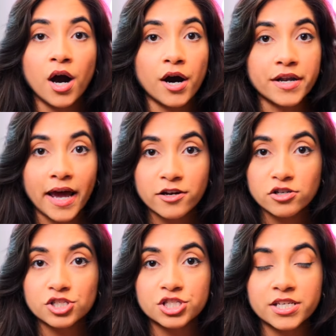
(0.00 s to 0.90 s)
on
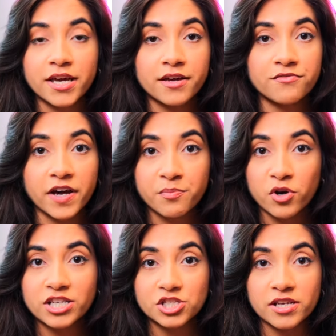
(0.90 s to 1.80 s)
energy and
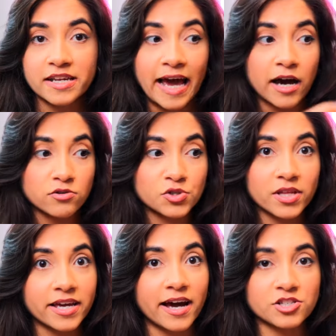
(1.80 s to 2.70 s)
vibration and how to
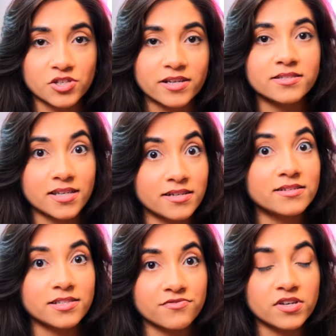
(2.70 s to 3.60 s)
like actually like
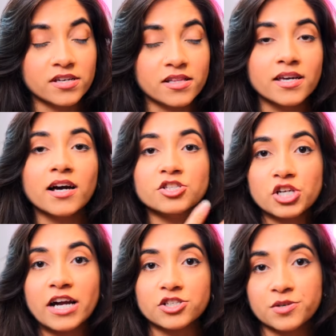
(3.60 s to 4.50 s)
scientifically
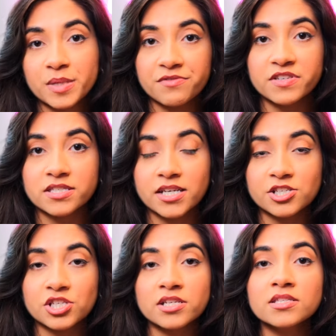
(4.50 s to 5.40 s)
attract your
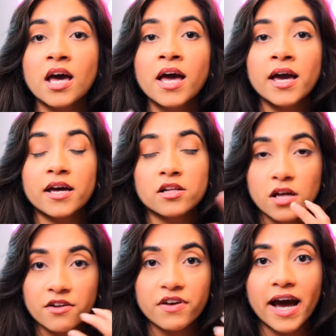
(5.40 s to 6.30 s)
manifestations. And a
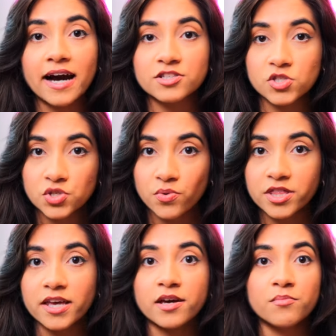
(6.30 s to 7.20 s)
lot of it has to do with
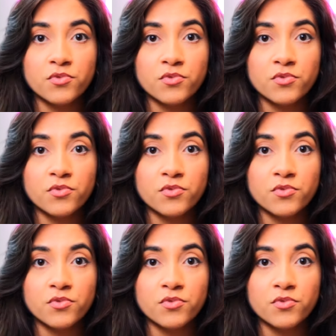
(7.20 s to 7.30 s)
like